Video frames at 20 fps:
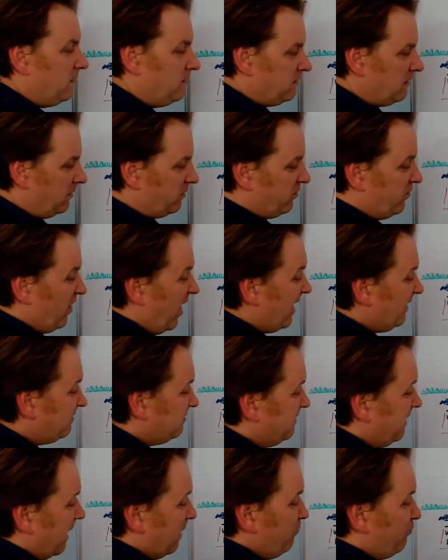Now,
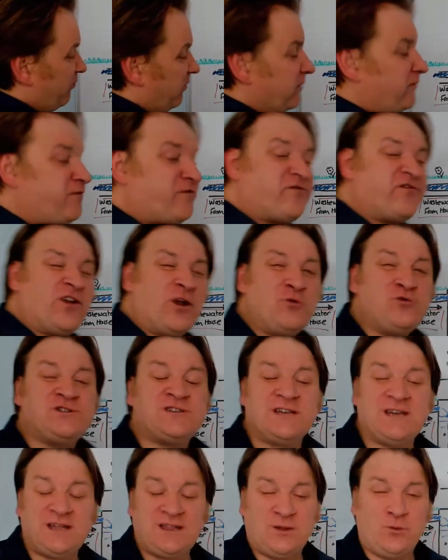that debris
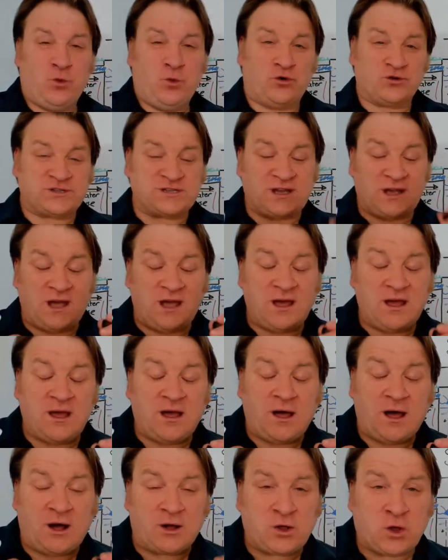floating in the water
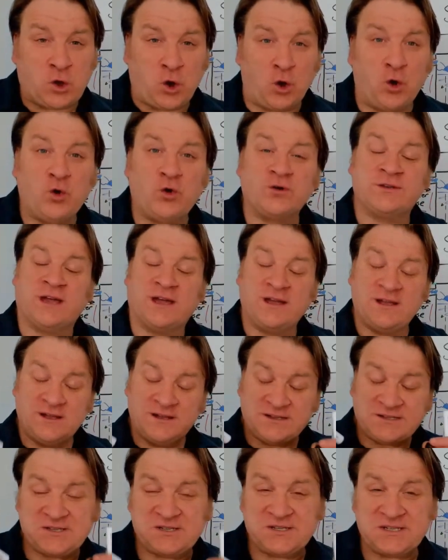are called
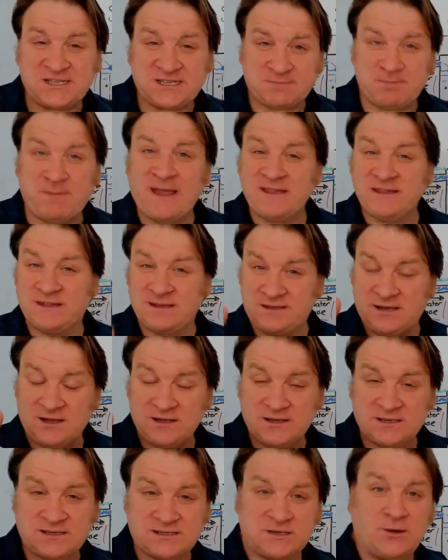
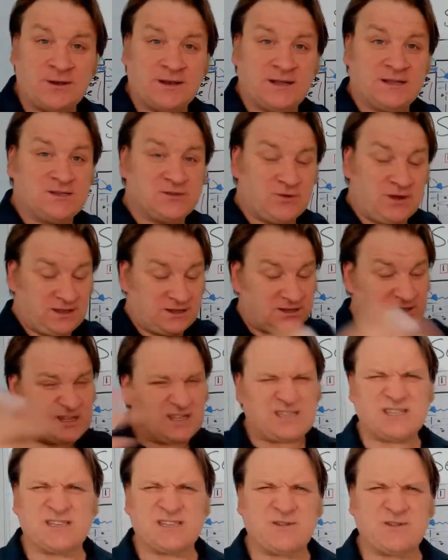suspended solids, right? Because they
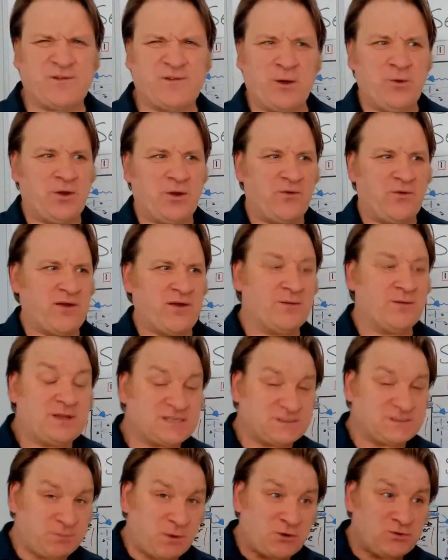just float around. I
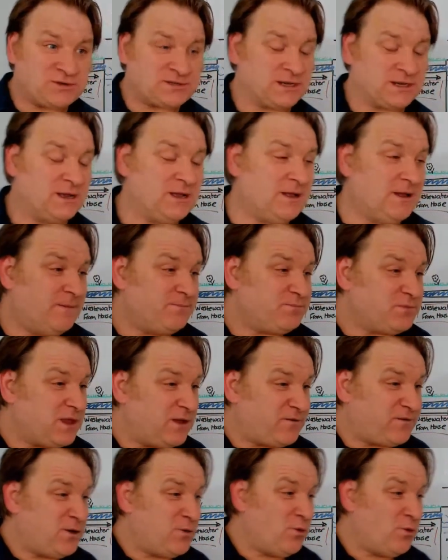suppose
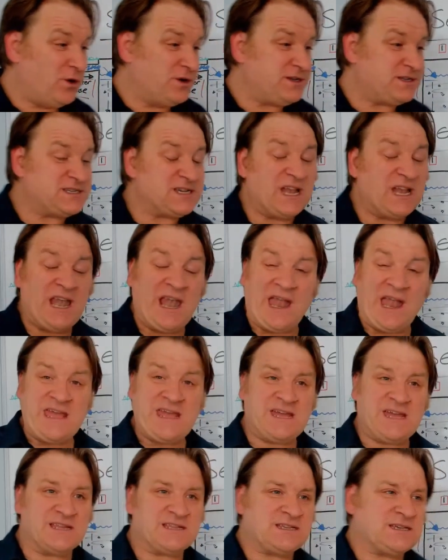if you wanted to
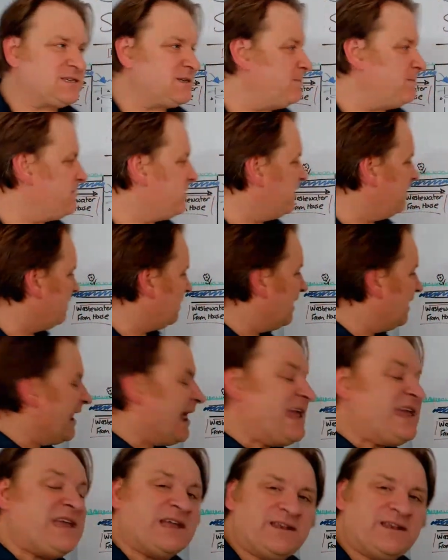liken it to something,
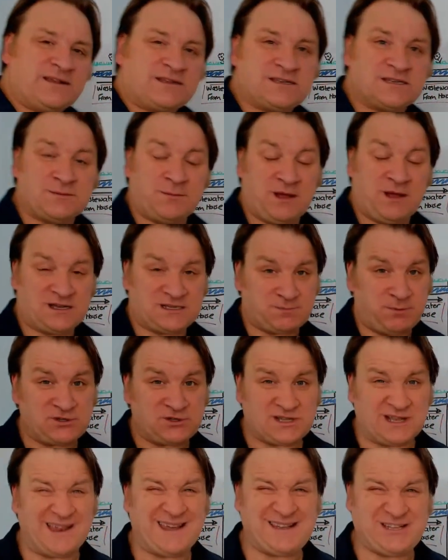I suppose
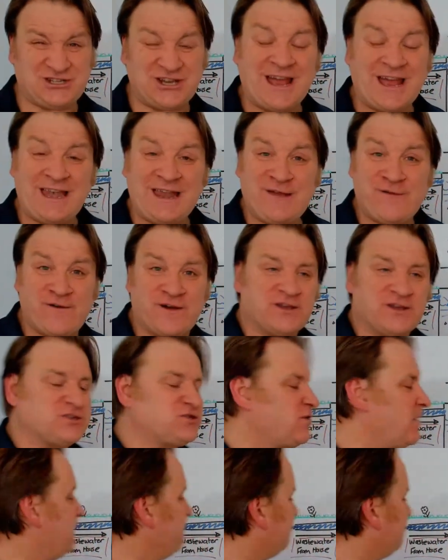they're like jellyfish,
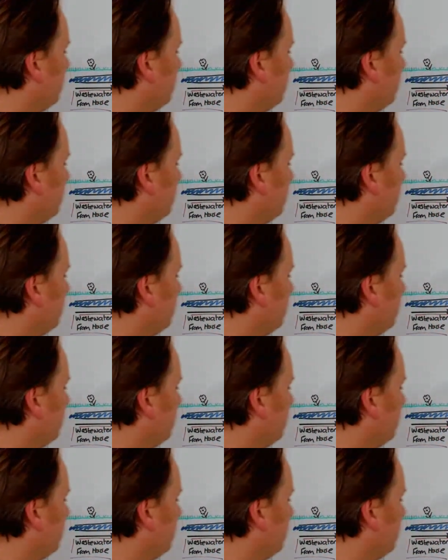right?